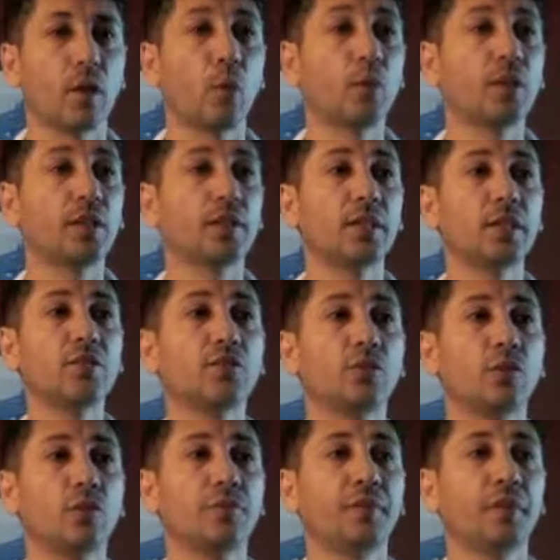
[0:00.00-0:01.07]
When the test
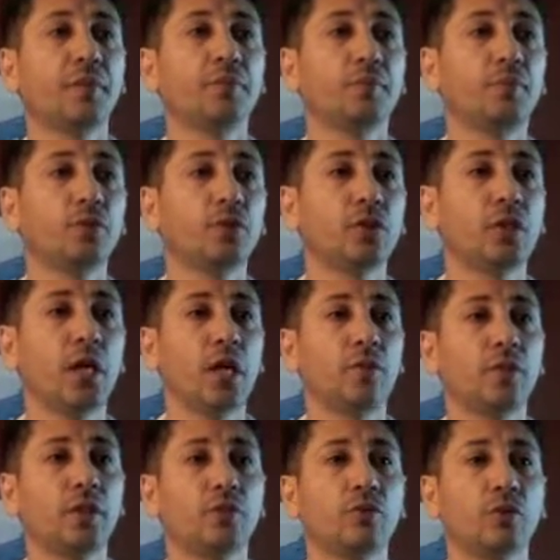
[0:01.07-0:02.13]
tube is pushed down
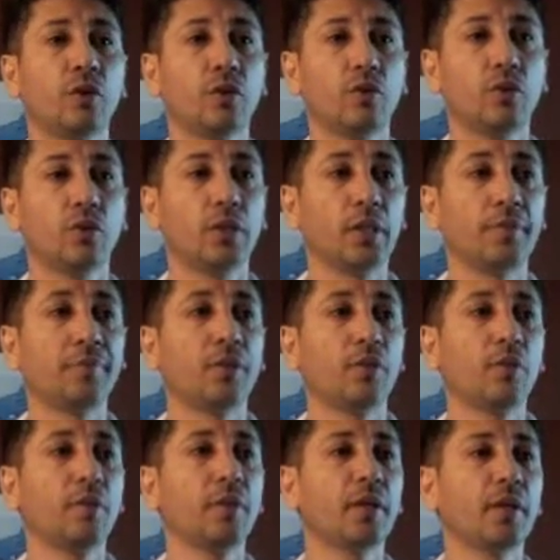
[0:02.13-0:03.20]
into the holder, the
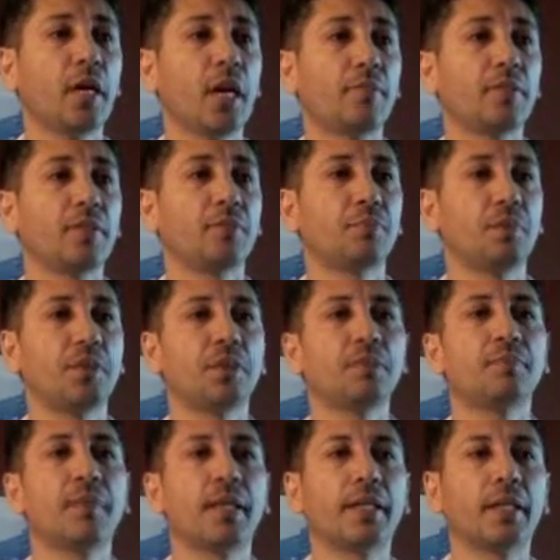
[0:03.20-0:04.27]
rubber cap is
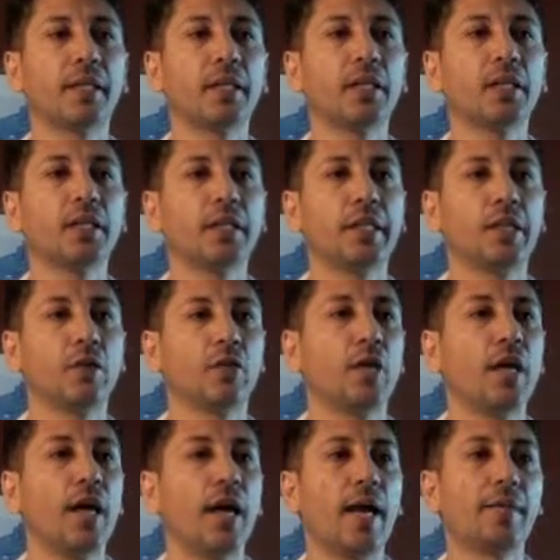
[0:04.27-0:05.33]
pierced by the inner needle,
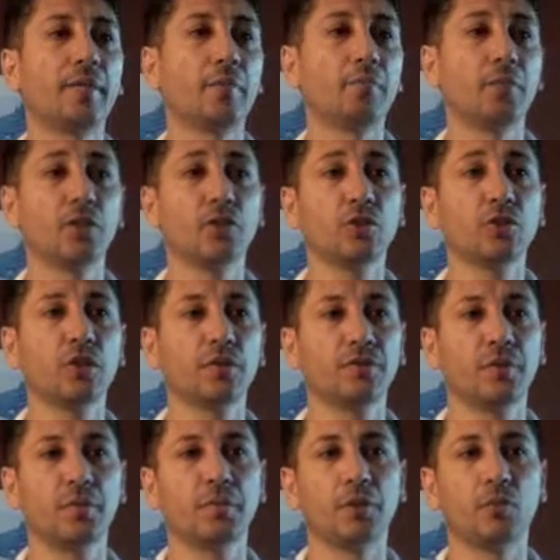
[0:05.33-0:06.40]
and the pressure
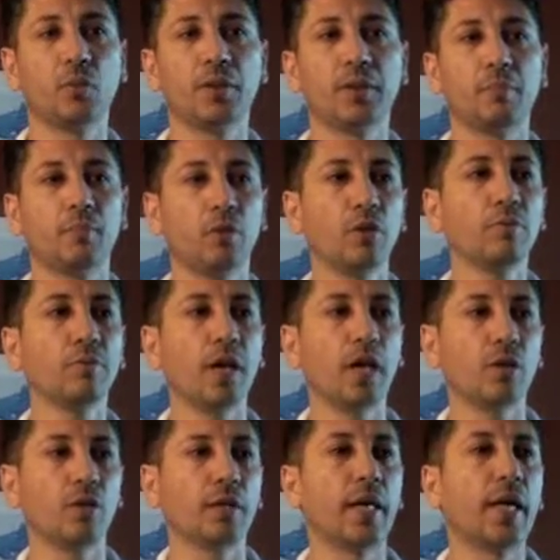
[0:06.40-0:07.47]
difference between the blood
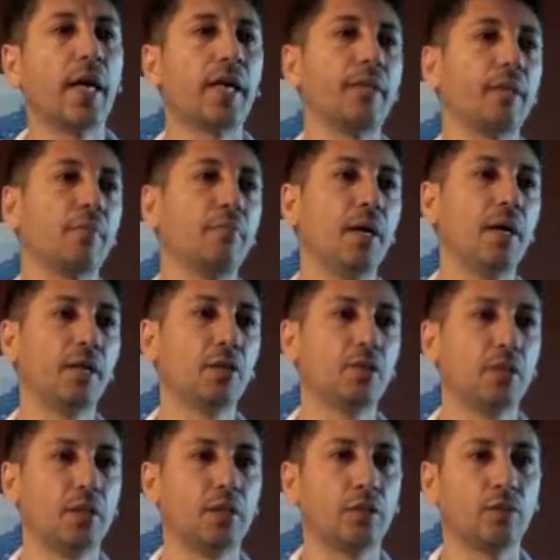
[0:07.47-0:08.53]
volume and the vacuum
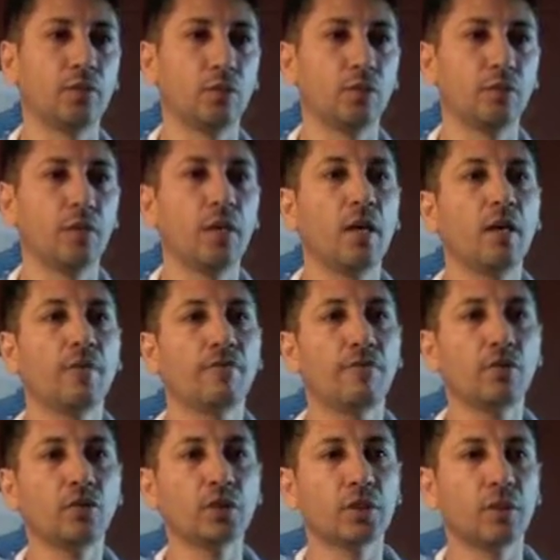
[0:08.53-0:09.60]
in the tube
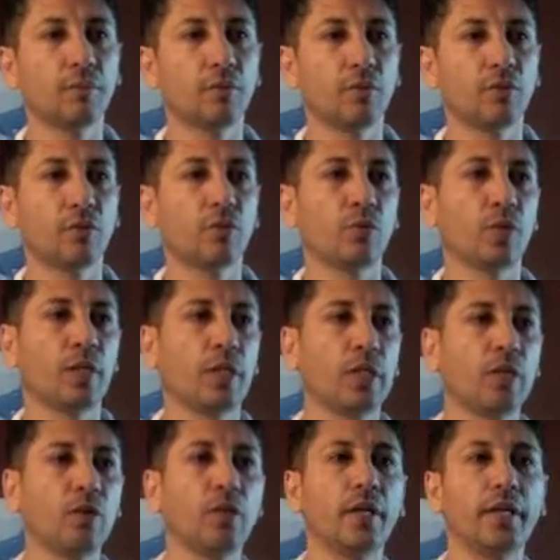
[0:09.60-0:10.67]
forces the blood through the
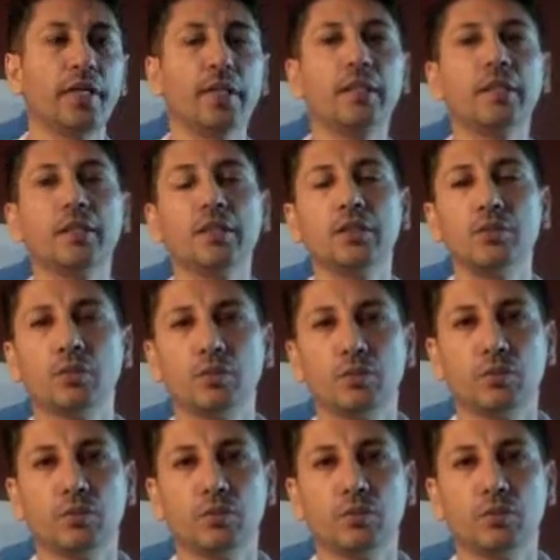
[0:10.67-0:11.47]
needle and into the